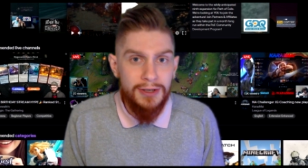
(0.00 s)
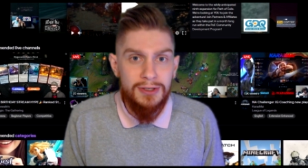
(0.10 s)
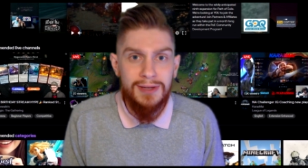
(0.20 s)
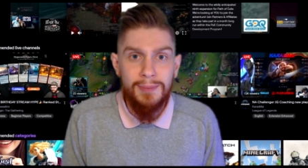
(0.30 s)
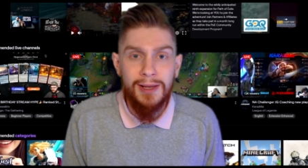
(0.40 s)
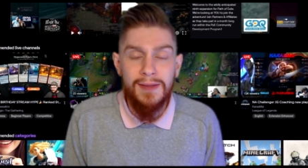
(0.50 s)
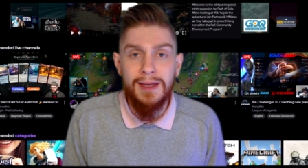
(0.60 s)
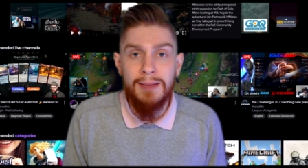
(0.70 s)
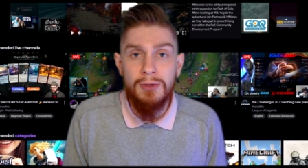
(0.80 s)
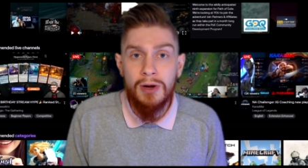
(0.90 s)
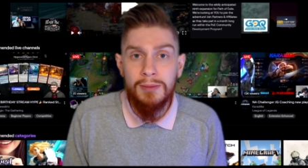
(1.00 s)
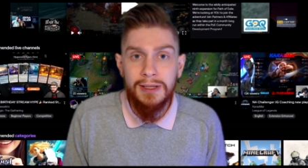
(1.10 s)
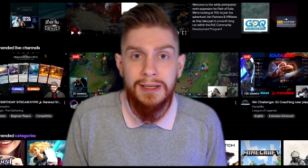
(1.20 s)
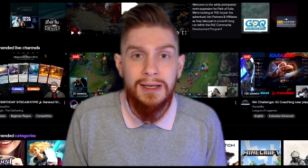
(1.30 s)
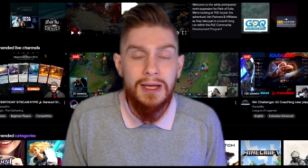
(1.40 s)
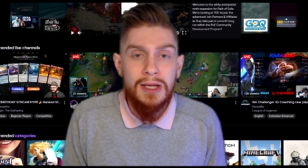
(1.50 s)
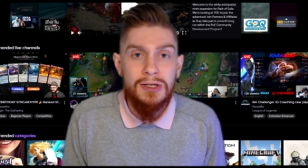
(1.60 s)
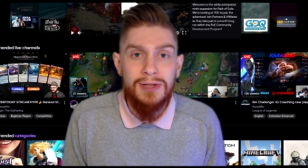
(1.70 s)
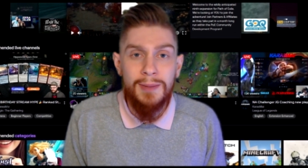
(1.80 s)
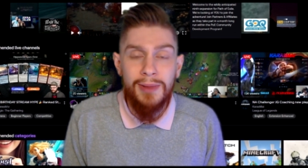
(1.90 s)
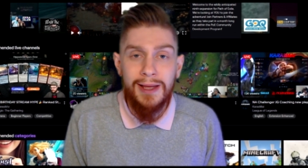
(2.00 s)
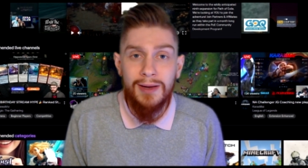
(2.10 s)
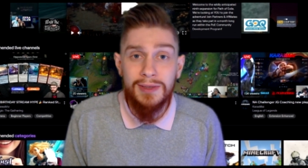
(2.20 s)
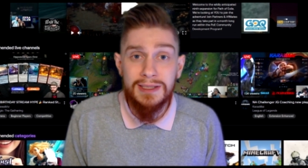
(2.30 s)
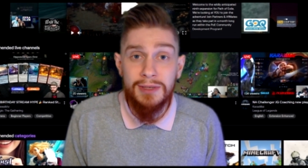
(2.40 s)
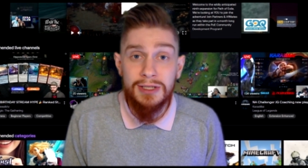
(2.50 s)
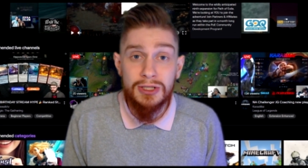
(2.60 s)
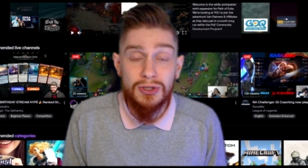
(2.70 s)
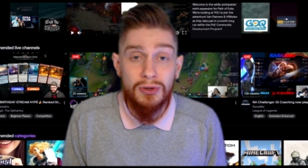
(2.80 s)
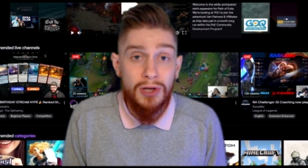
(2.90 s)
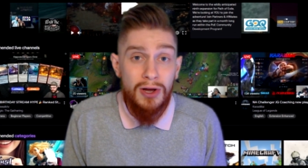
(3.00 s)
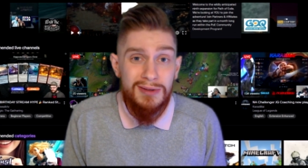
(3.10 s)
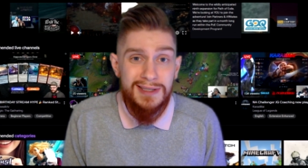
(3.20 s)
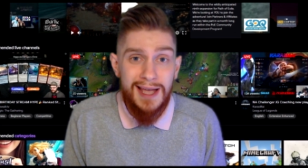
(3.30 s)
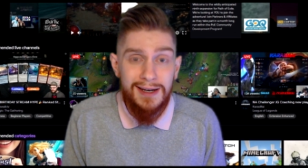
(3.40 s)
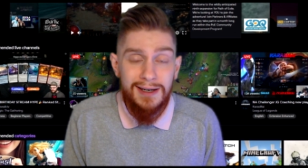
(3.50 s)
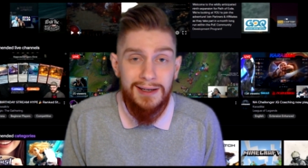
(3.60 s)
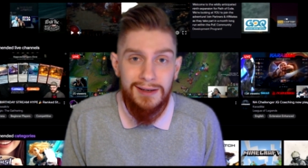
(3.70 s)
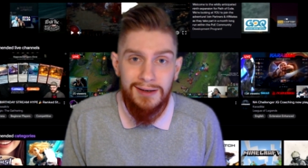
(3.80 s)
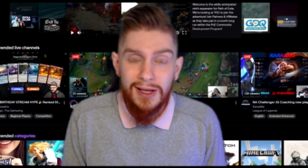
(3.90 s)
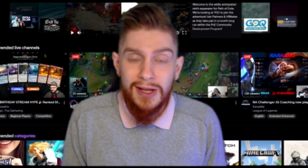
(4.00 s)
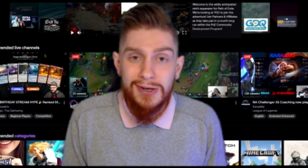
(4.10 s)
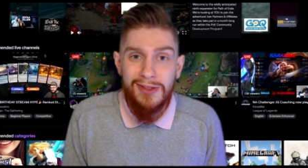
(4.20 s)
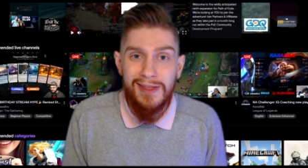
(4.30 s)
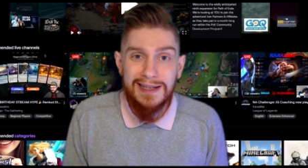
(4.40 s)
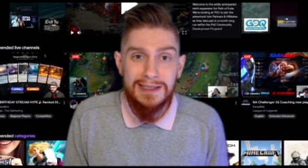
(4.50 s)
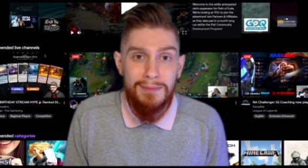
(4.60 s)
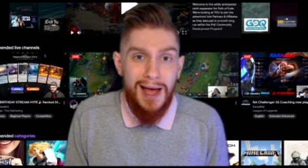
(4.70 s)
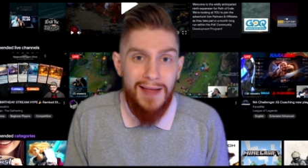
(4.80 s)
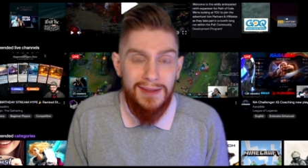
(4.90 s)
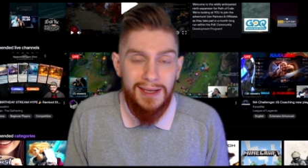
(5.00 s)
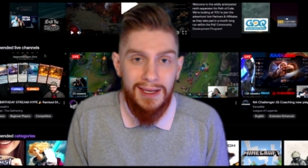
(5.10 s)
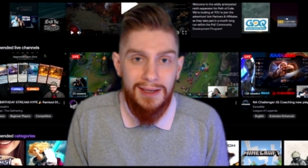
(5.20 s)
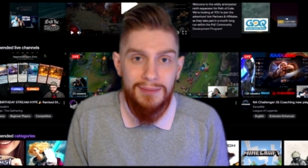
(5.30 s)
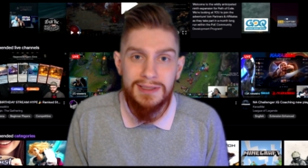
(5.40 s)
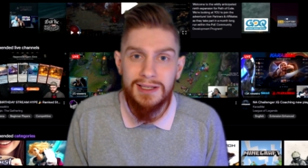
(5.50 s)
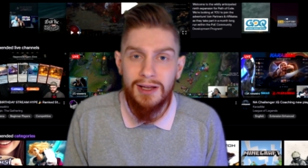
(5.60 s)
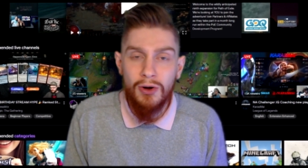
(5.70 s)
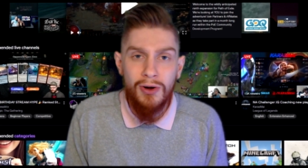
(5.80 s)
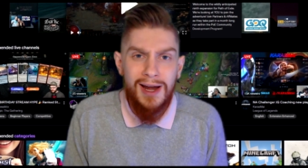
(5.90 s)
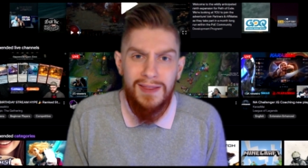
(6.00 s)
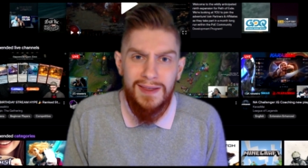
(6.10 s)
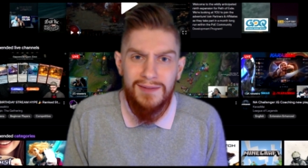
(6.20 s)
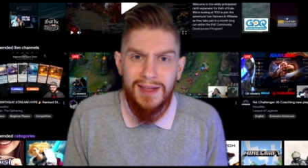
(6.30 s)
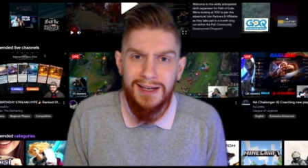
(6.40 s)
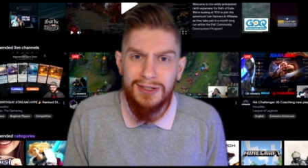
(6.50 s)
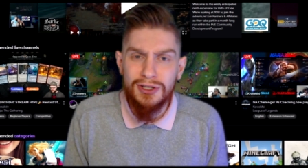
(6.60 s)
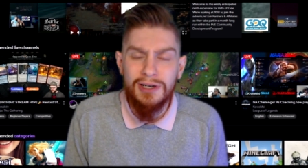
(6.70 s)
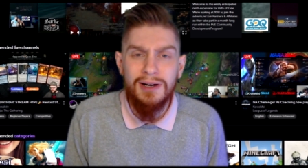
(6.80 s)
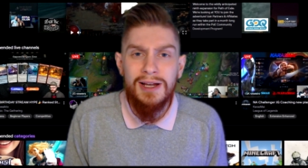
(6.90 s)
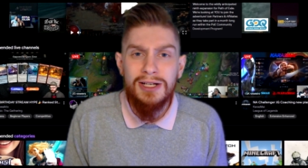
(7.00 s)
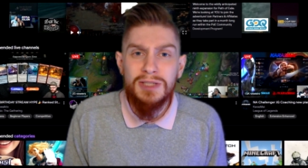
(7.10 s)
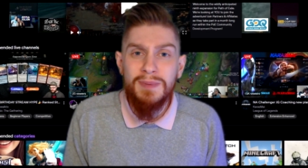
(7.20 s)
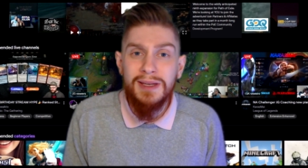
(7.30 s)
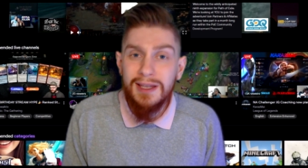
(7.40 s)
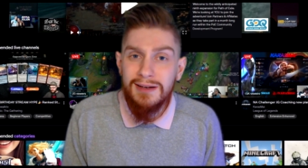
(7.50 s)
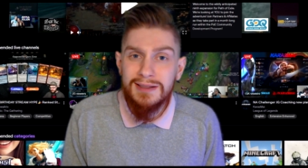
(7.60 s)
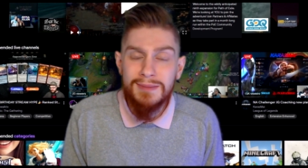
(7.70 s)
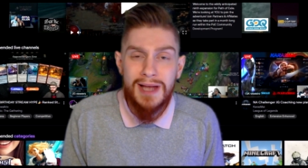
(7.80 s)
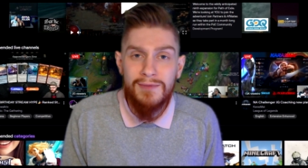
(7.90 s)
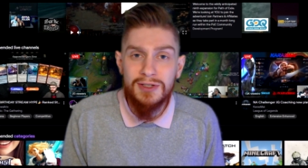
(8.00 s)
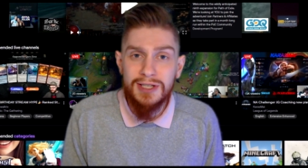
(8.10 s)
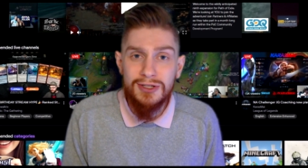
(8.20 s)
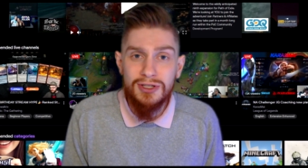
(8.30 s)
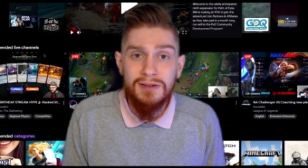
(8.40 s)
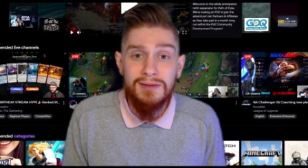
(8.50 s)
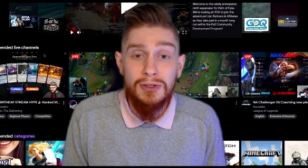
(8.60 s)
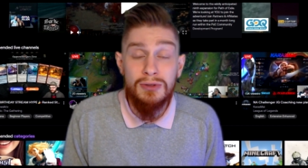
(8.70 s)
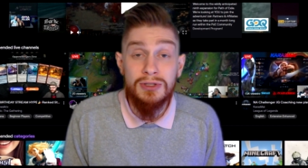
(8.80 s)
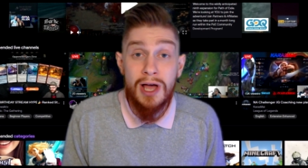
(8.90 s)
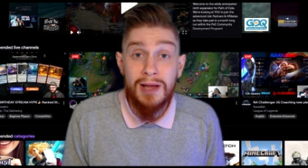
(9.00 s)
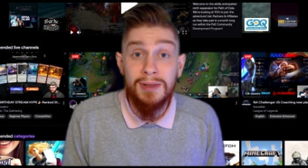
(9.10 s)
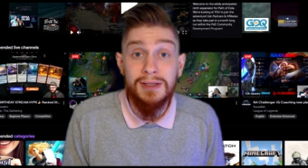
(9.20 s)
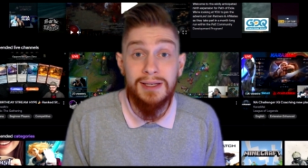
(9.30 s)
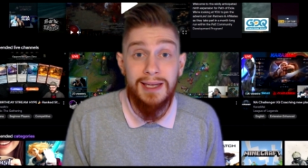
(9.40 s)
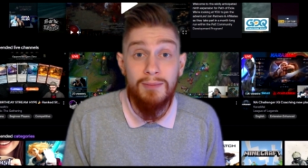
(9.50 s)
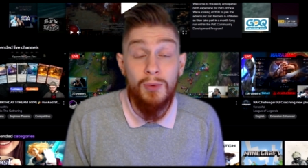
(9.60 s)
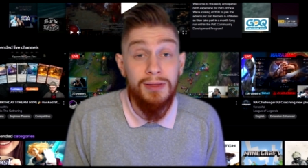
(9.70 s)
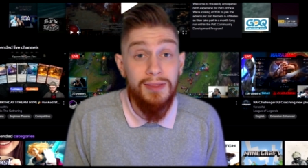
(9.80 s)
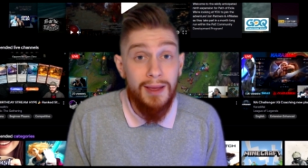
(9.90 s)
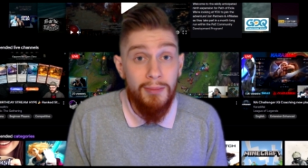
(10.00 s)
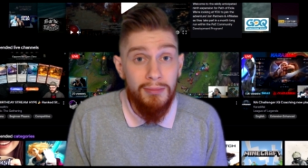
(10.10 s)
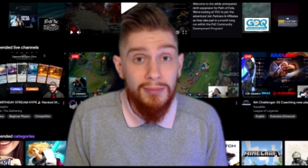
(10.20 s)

do they play the game normally, do they play it with some additional codes added in, do they like to mod the games, or anything of that nature. Begin some conversation that you can talk about the game with them,